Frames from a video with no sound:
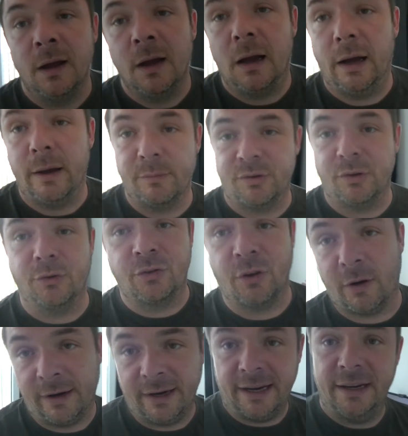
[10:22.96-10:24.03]
I'm so
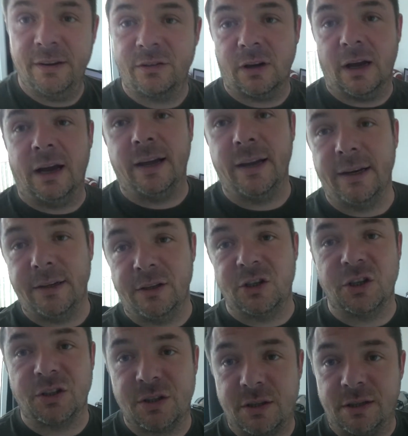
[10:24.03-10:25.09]
sorry, guys. I
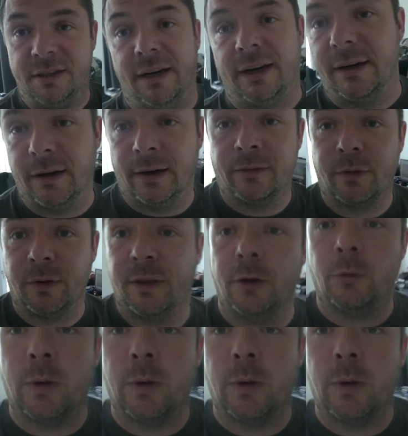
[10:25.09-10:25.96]
just got everything